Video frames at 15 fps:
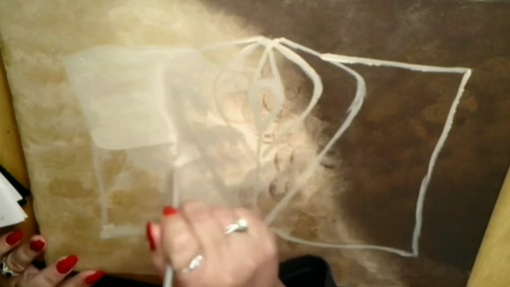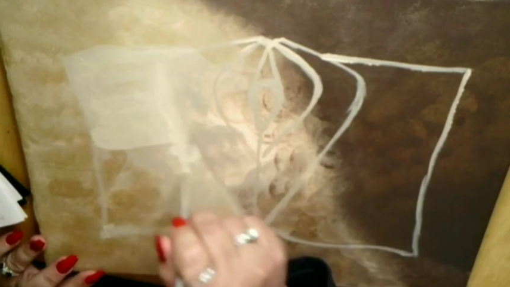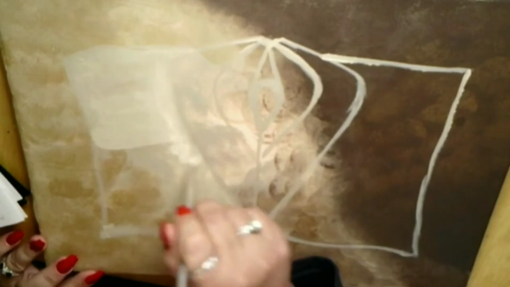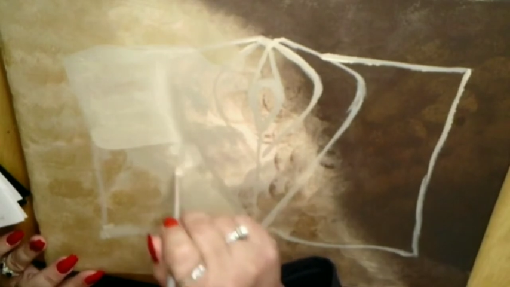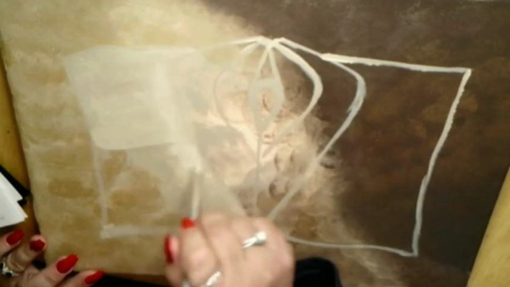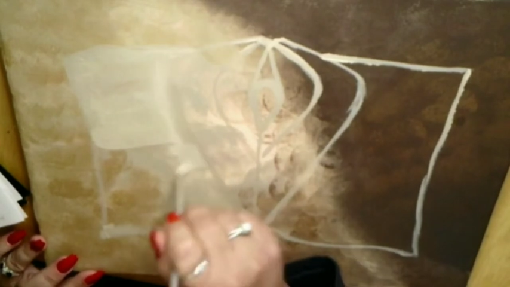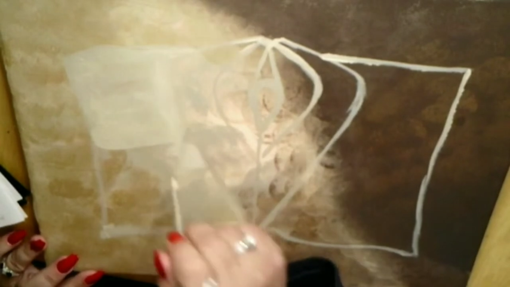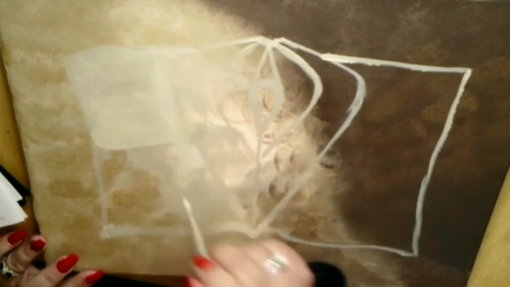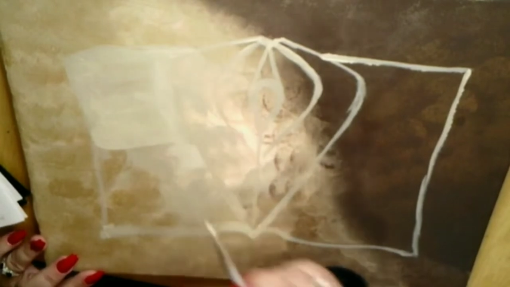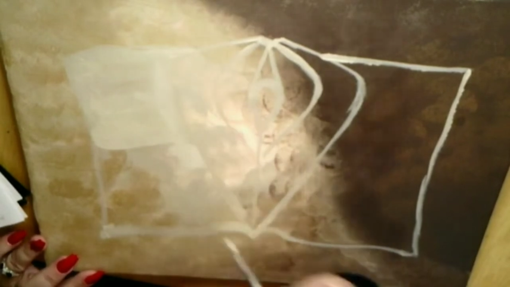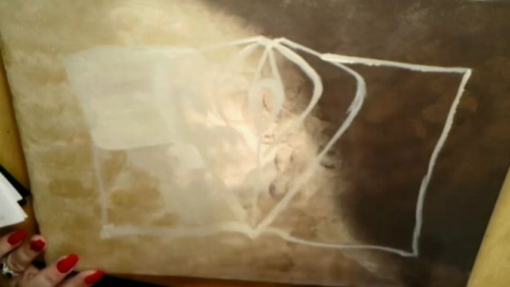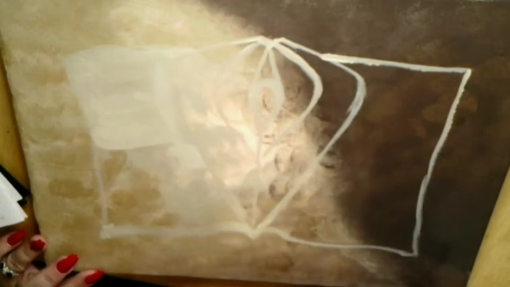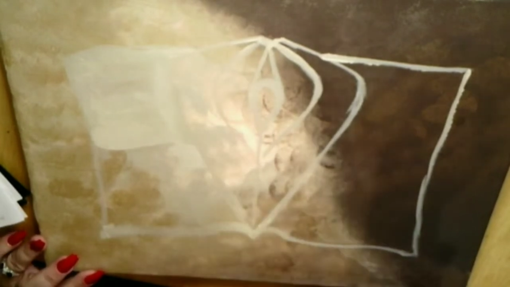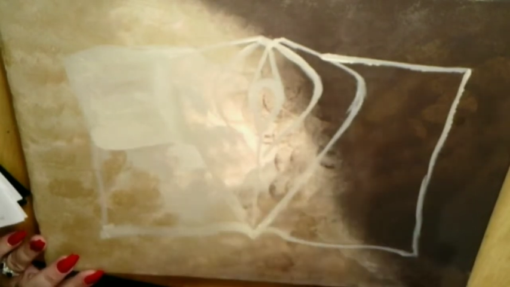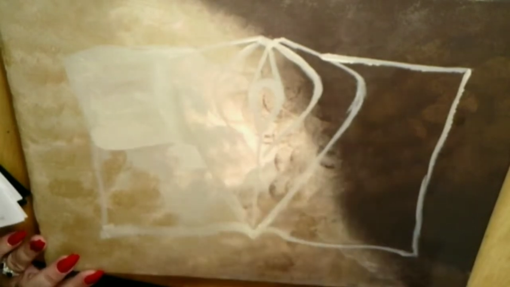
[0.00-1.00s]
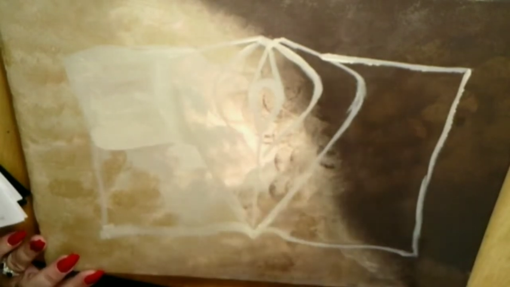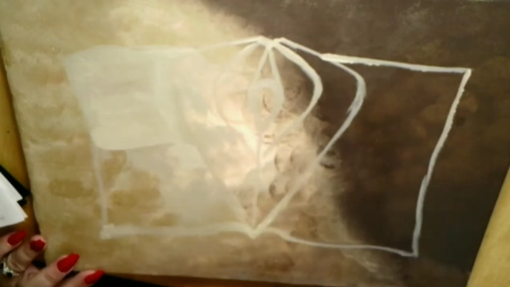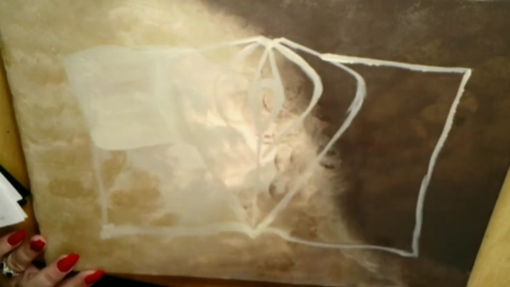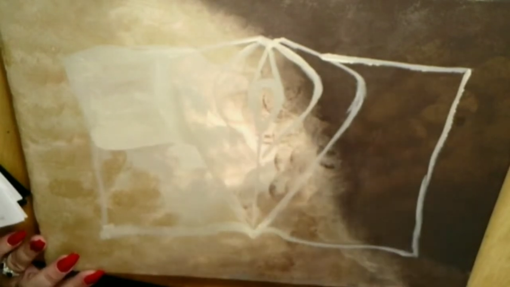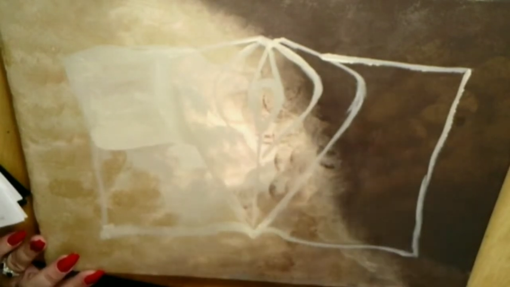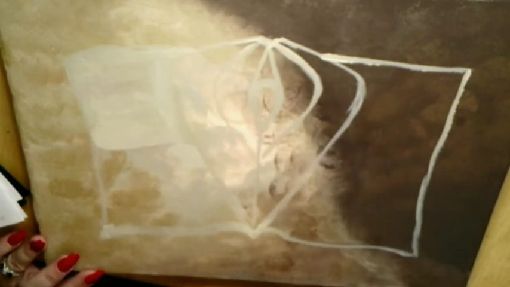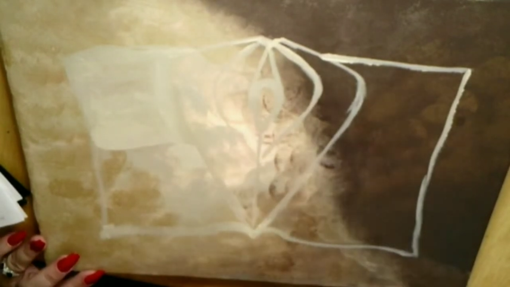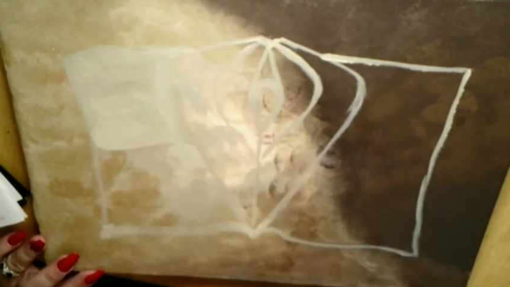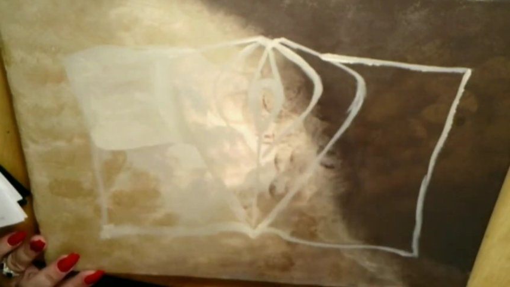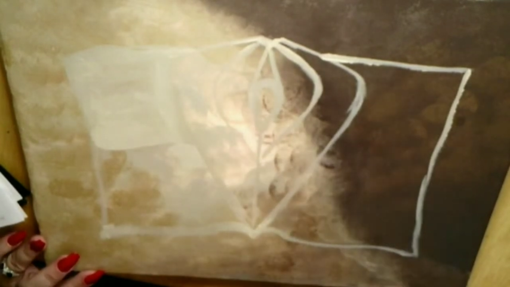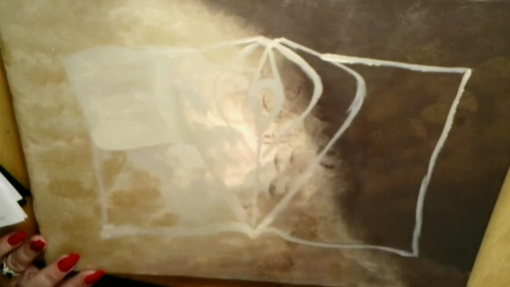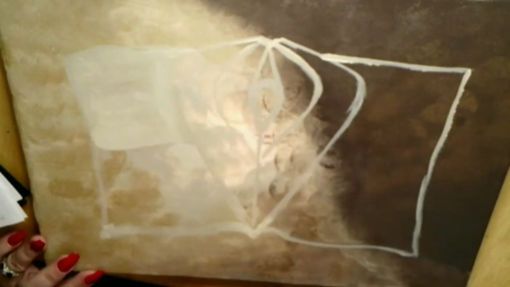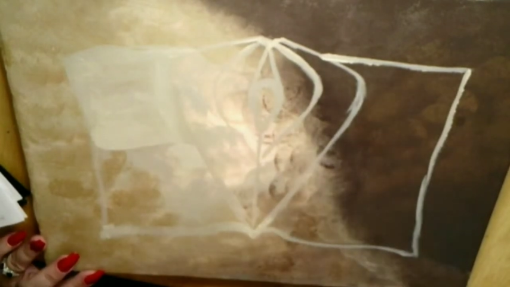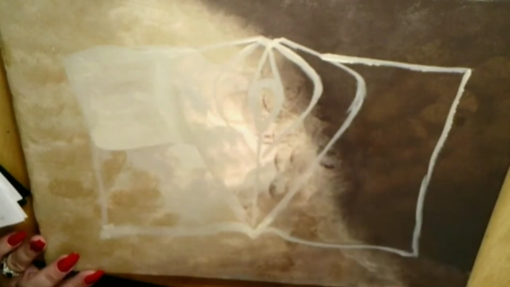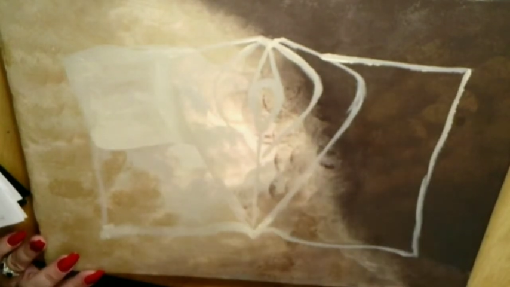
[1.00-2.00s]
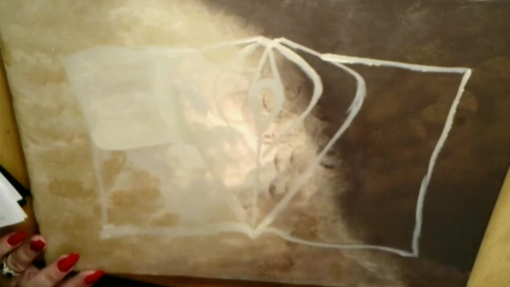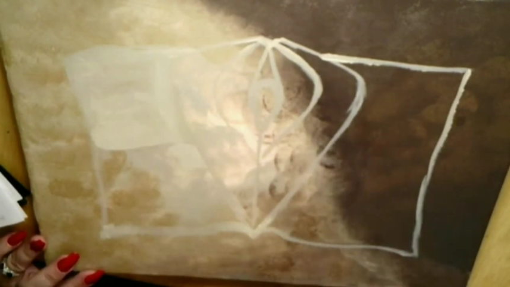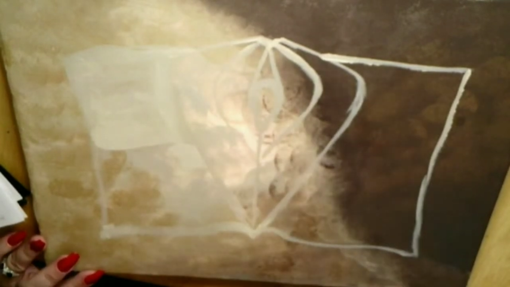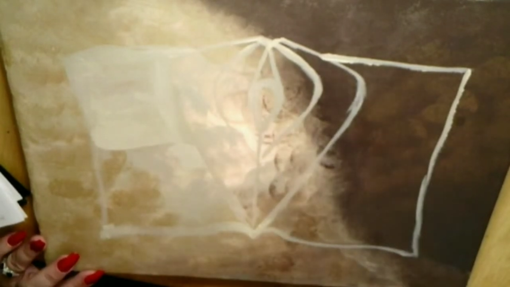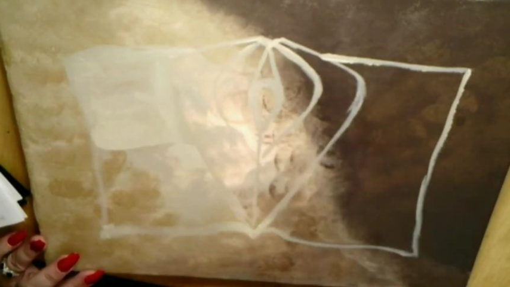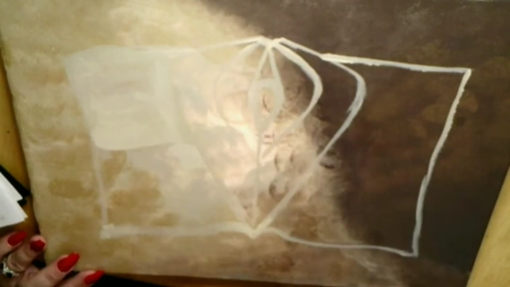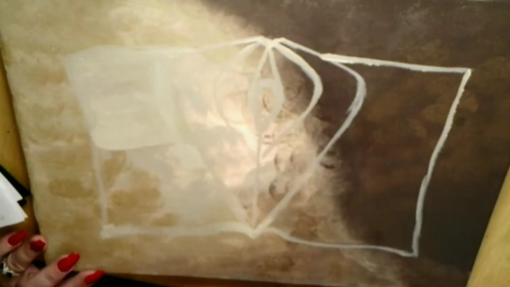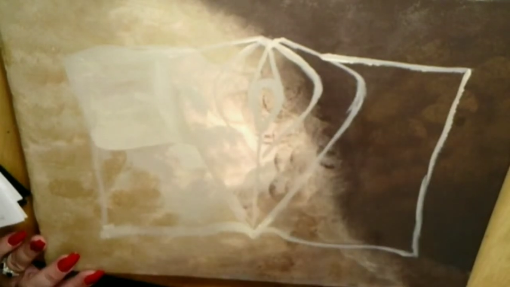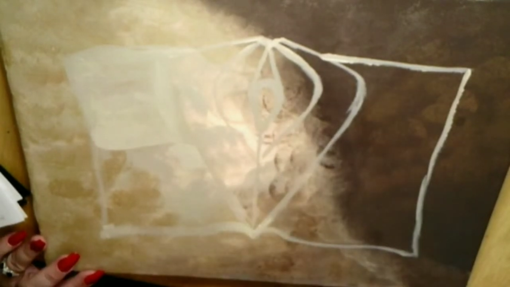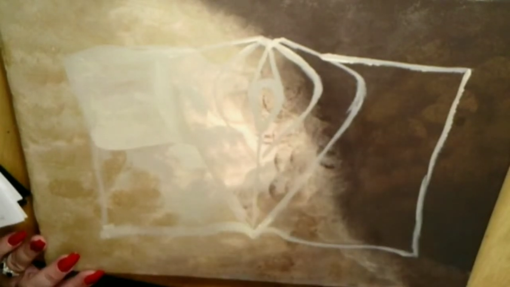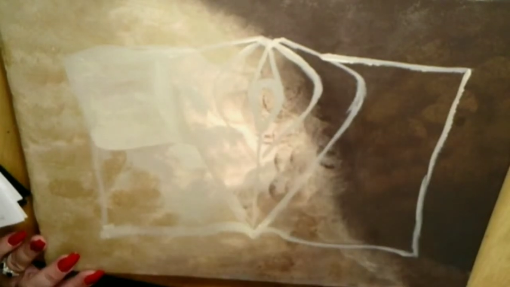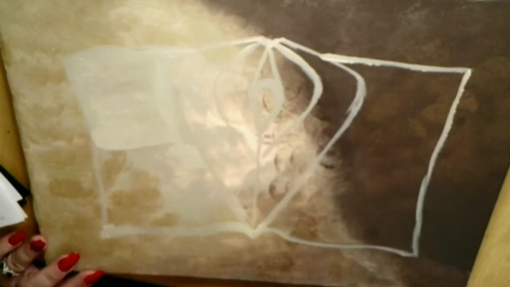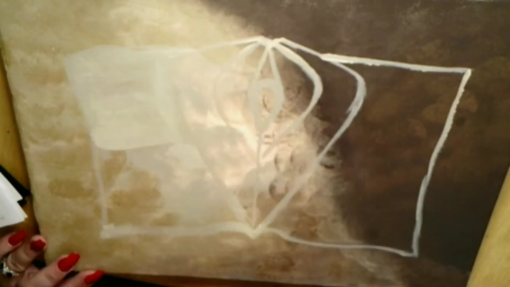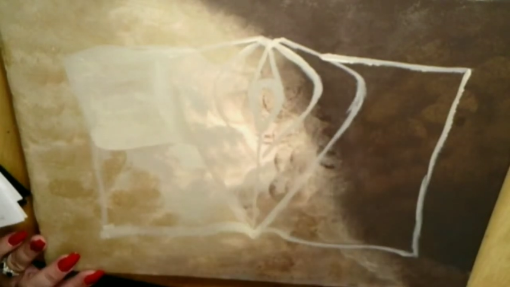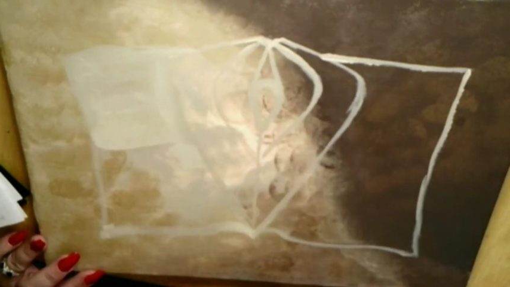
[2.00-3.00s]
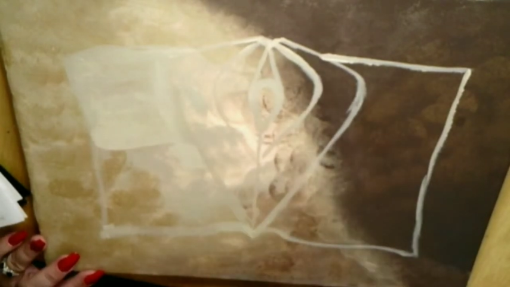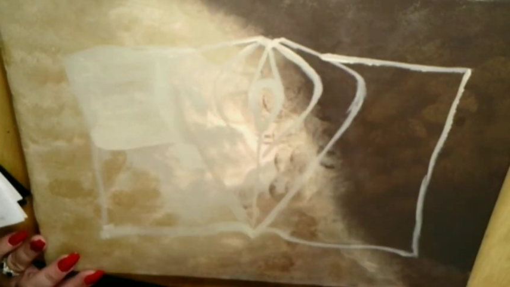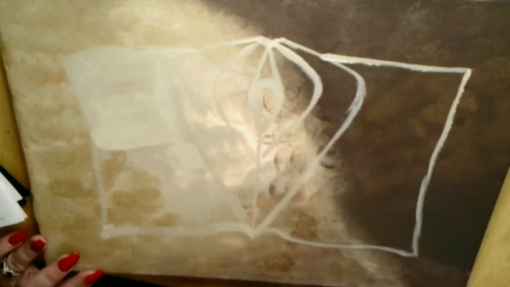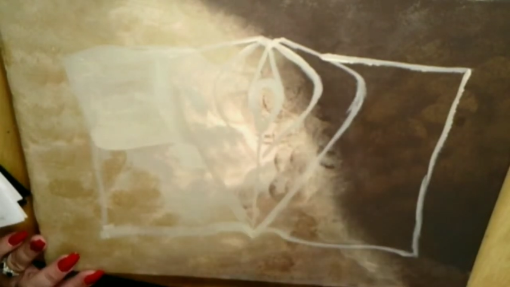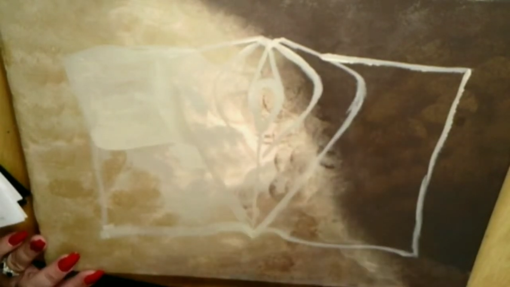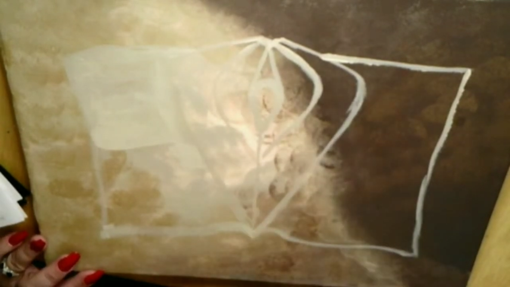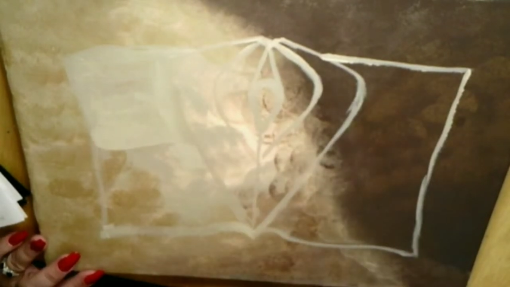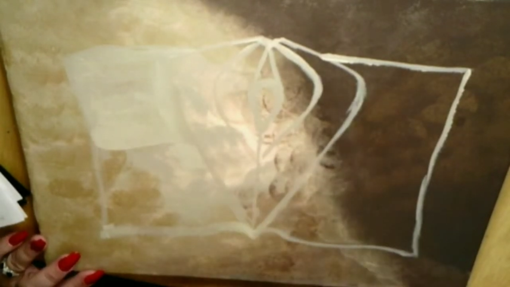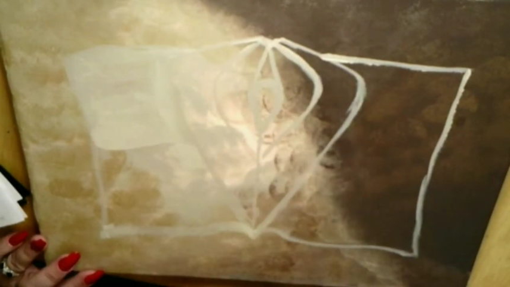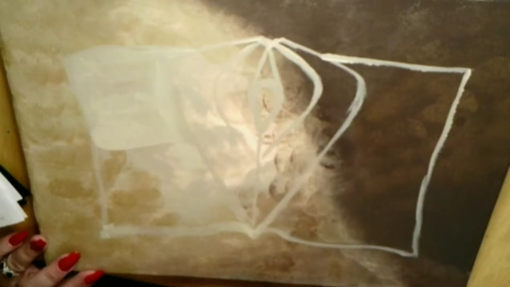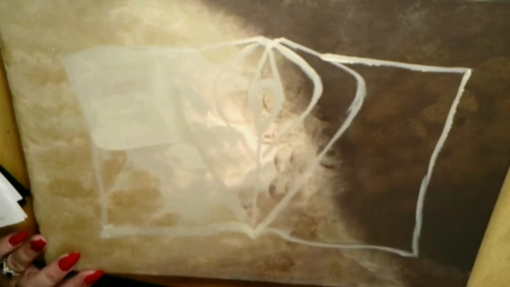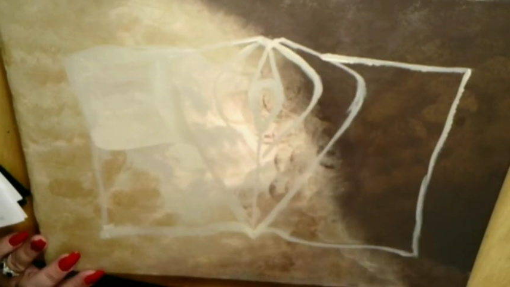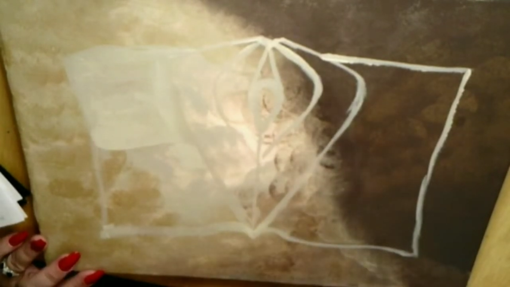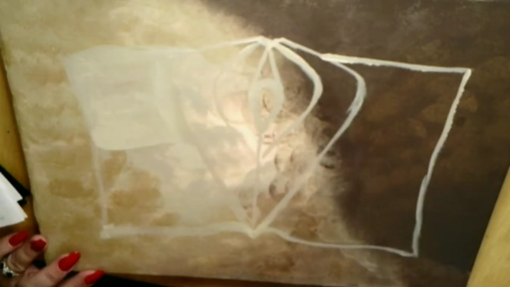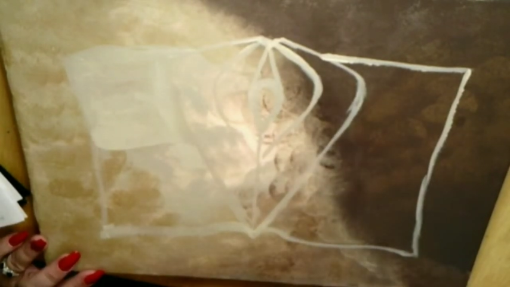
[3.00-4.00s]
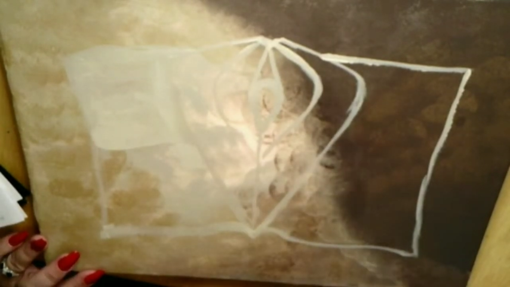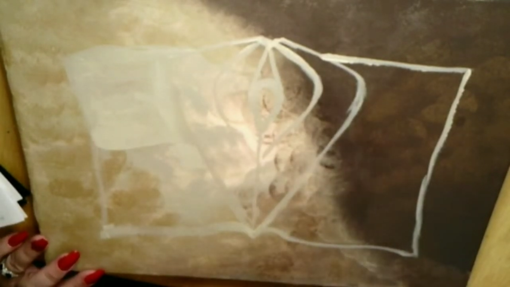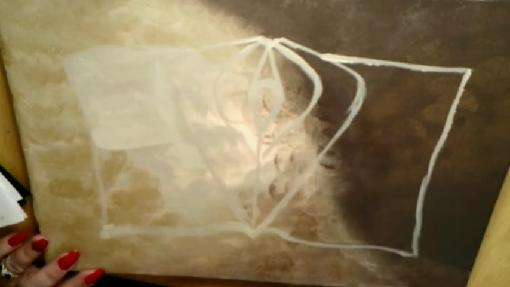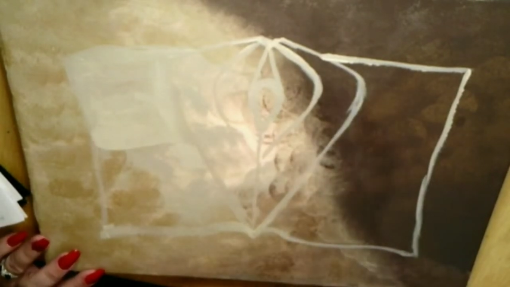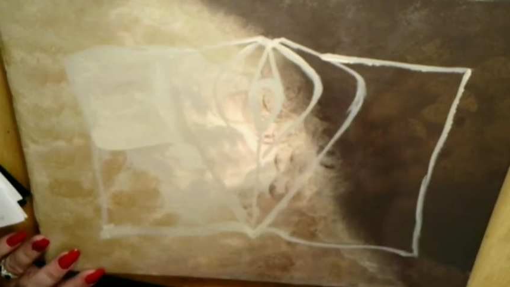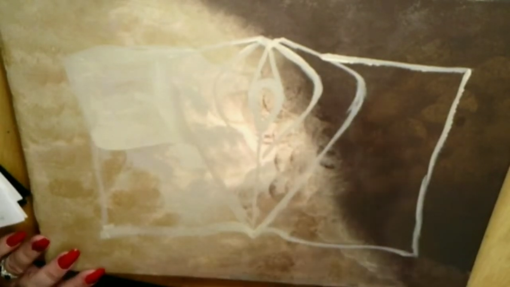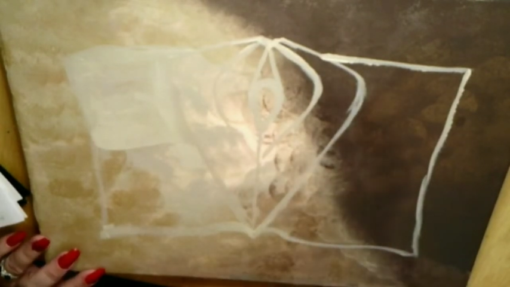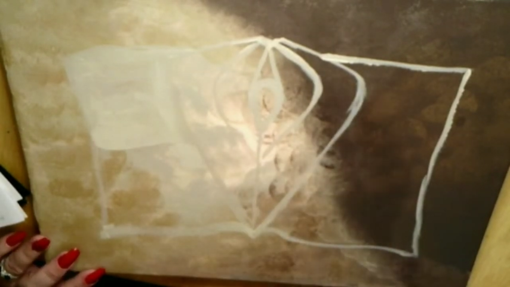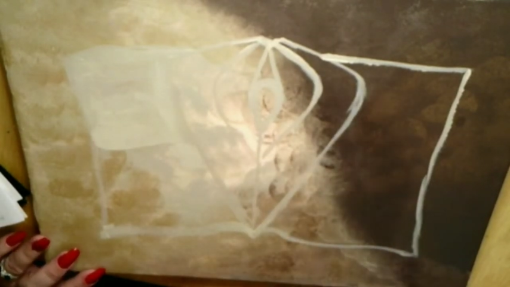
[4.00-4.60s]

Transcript: (no speaker visible)